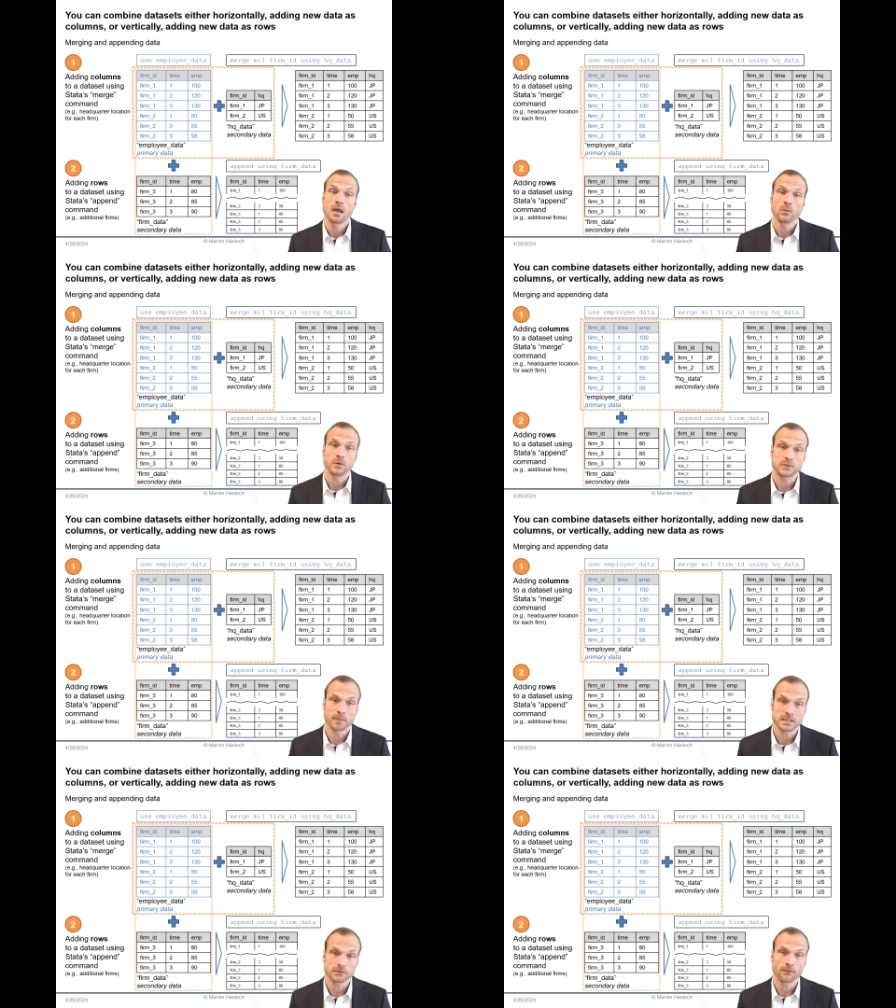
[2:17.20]
we
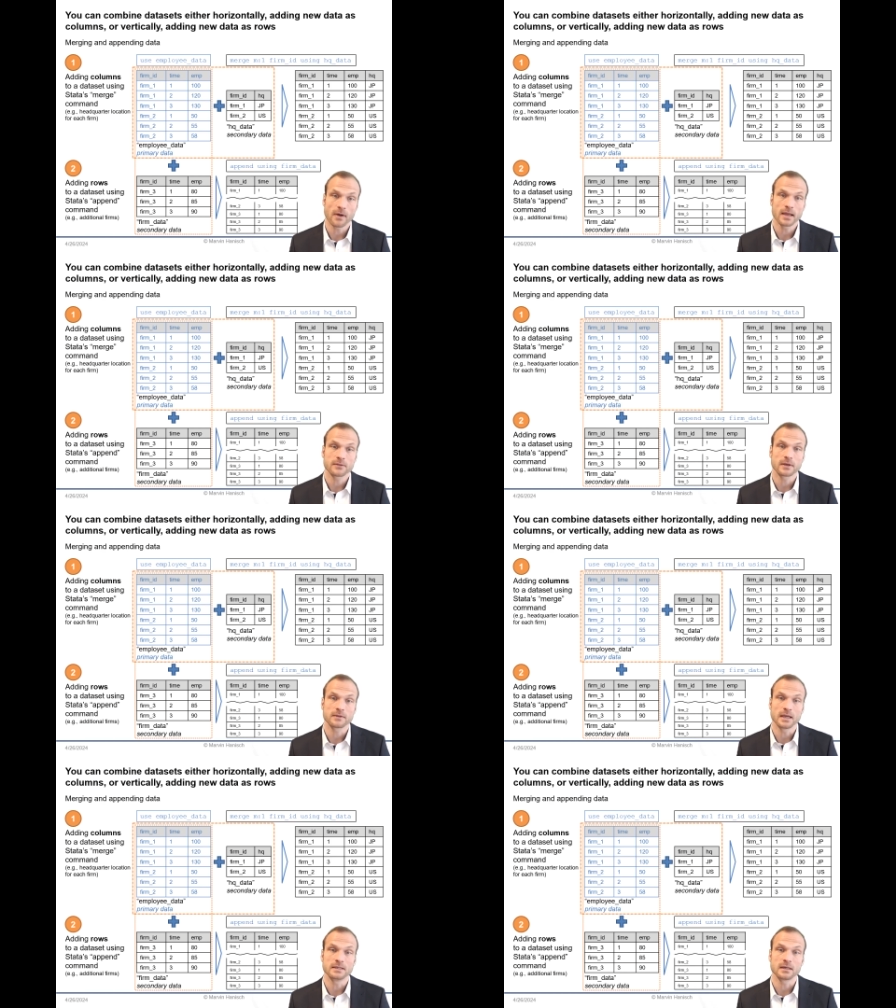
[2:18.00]
specify that
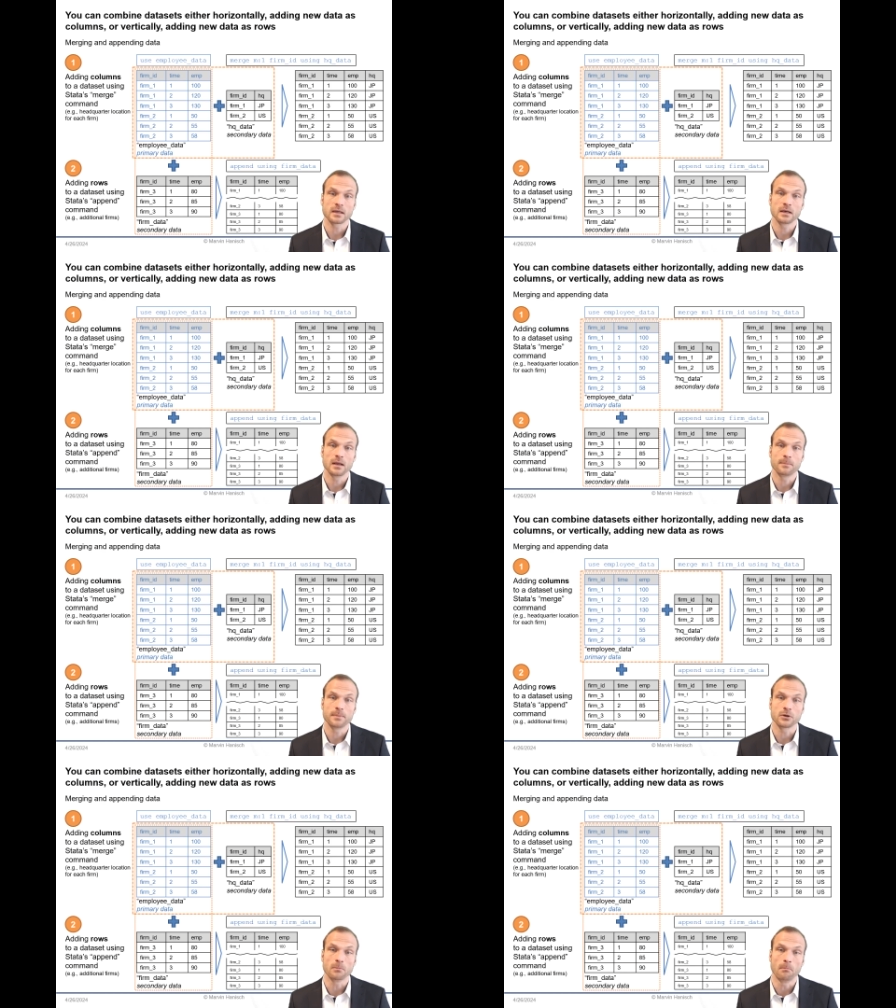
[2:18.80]
the ID can
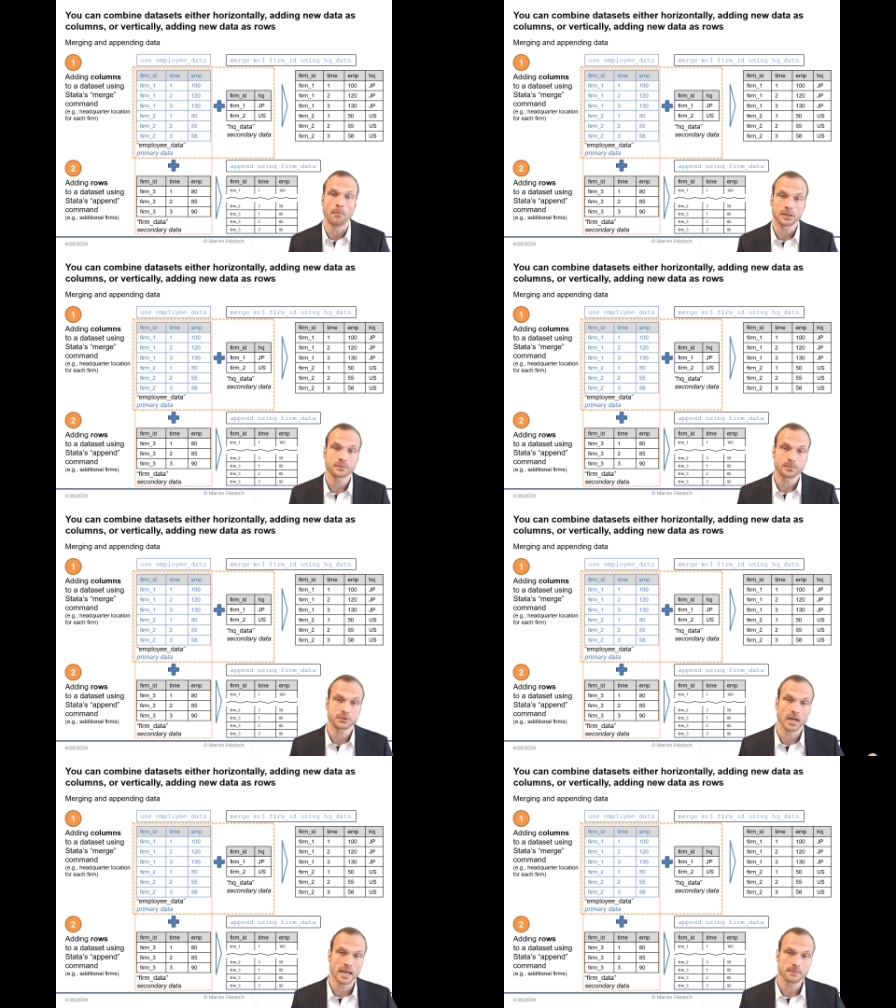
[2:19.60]
appear multiple
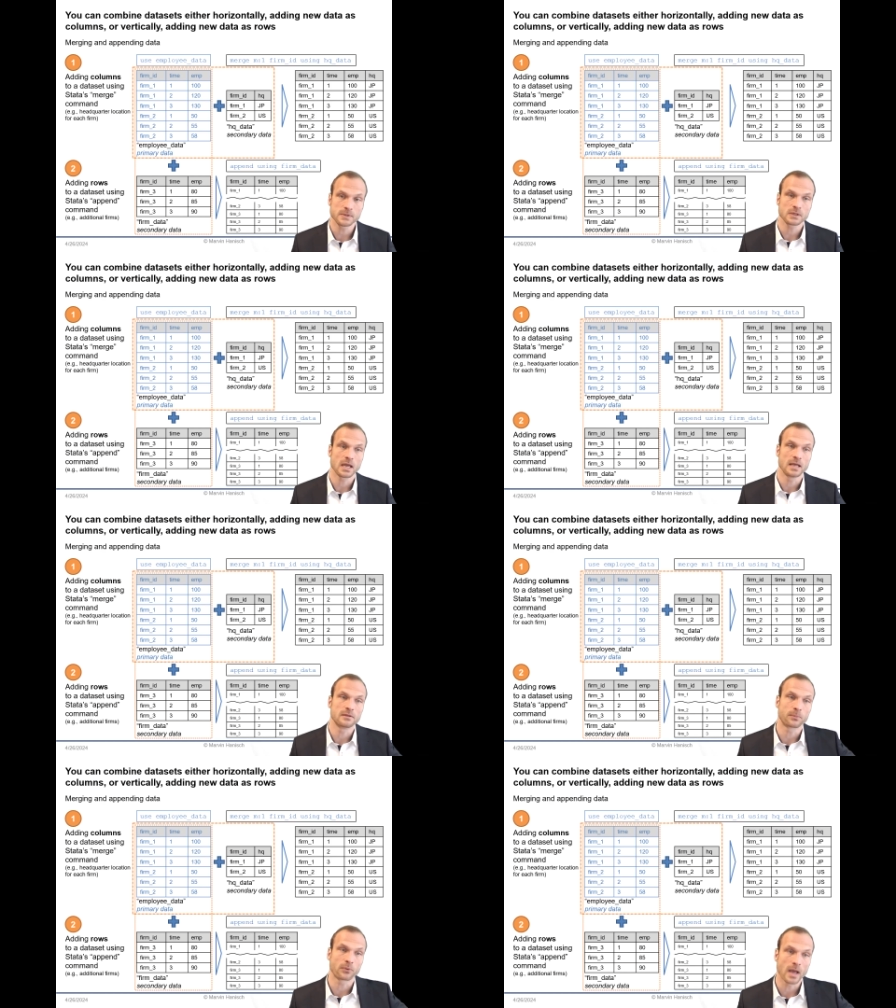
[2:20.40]
times in
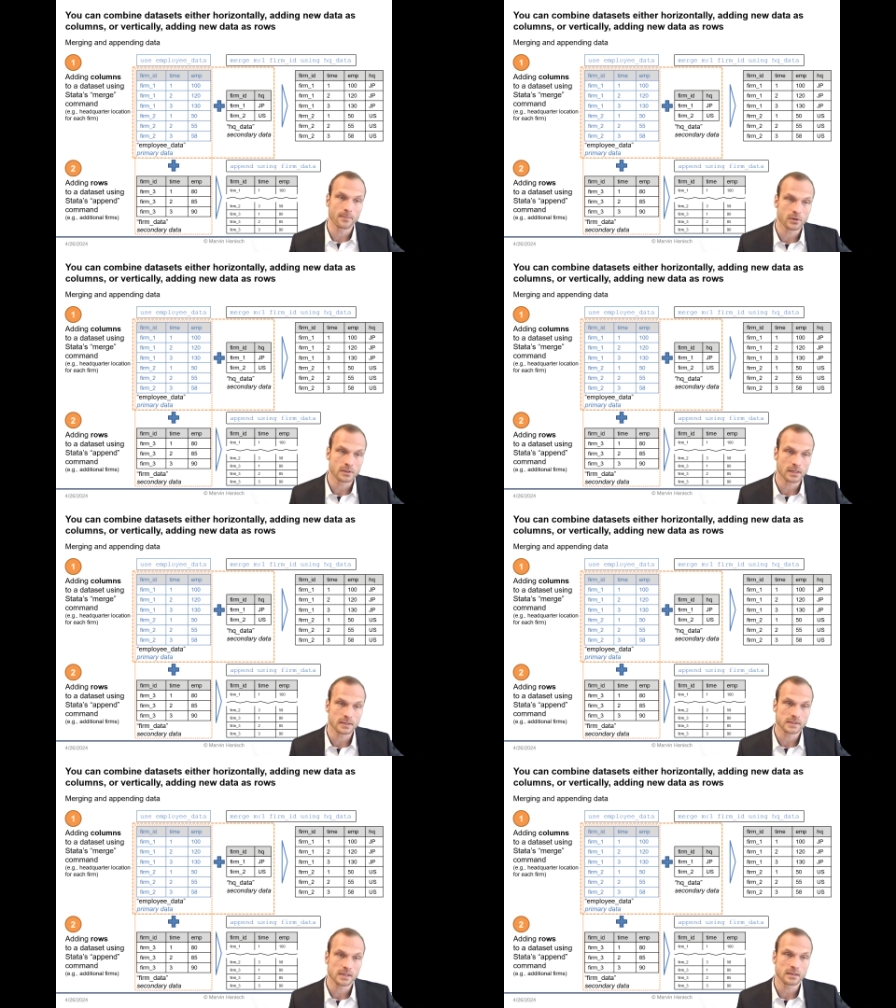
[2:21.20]
the primary
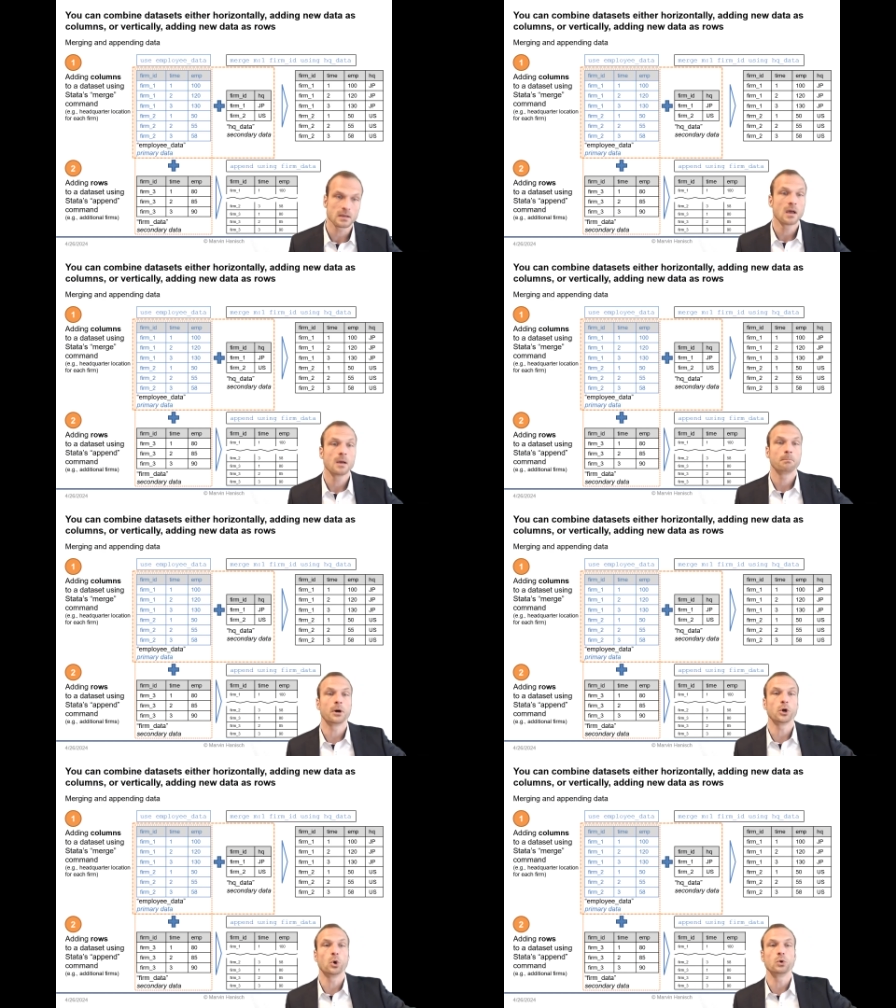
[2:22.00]
dataset,
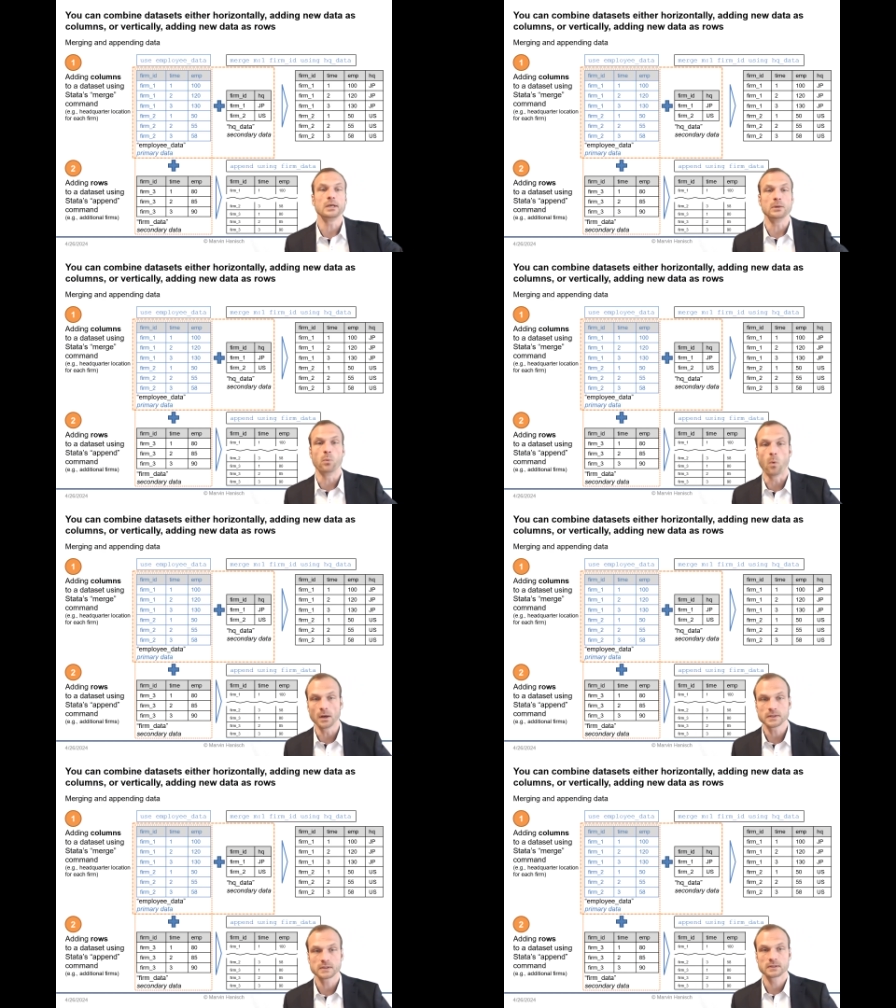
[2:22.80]
but only
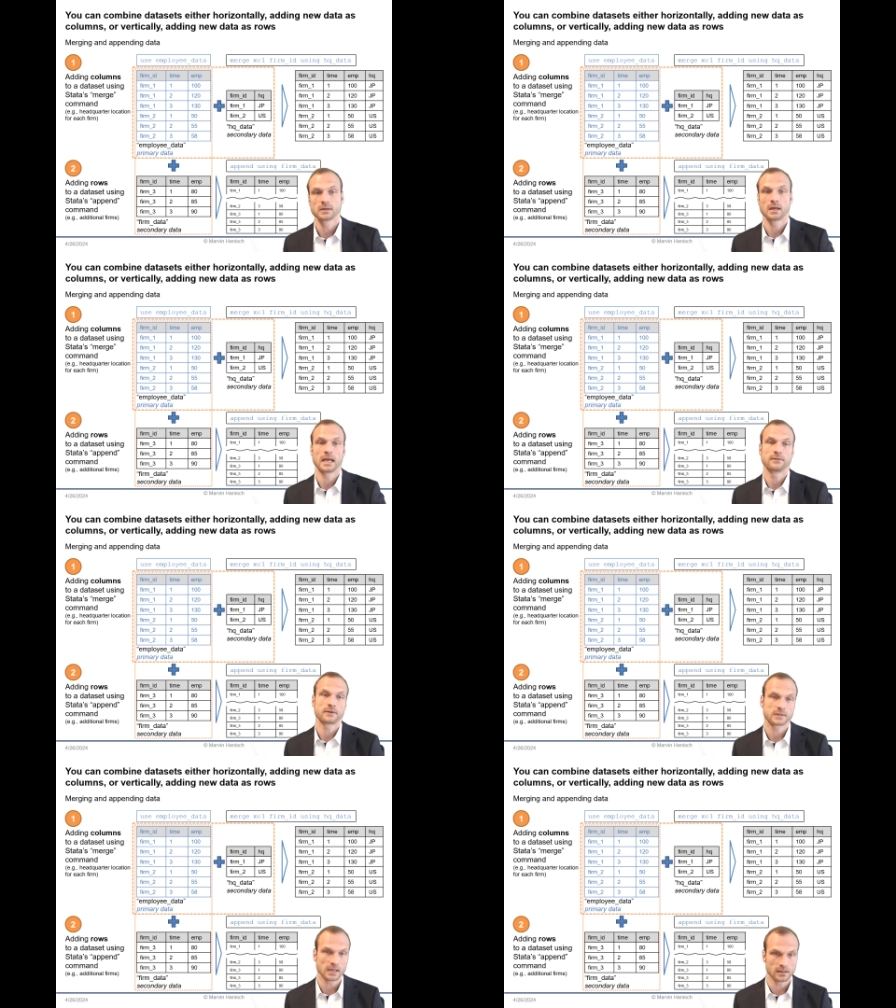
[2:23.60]
once in the
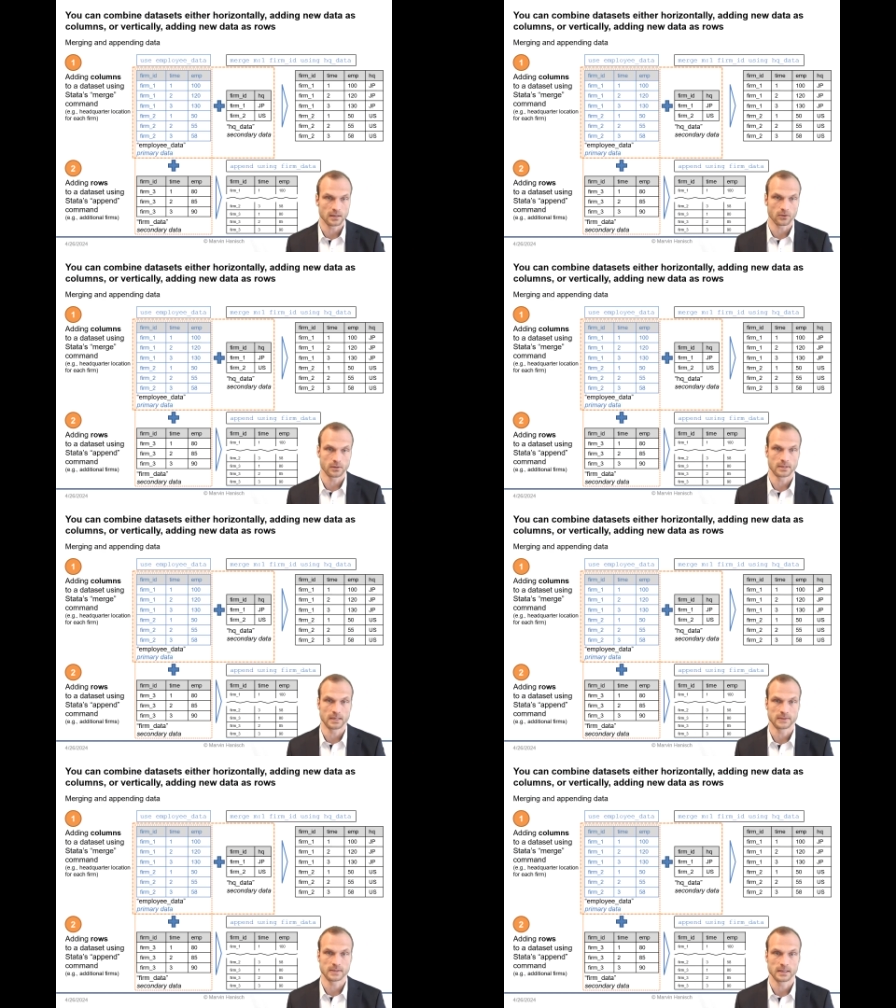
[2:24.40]
secondary
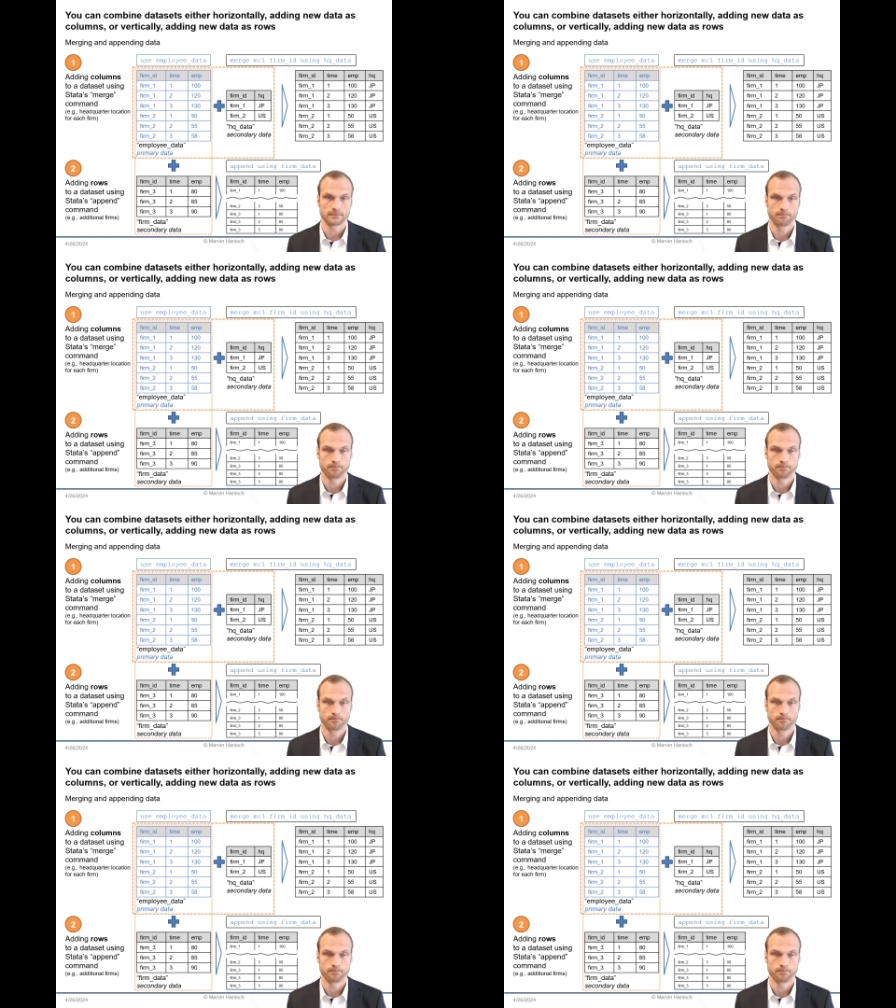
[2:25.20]
dataset.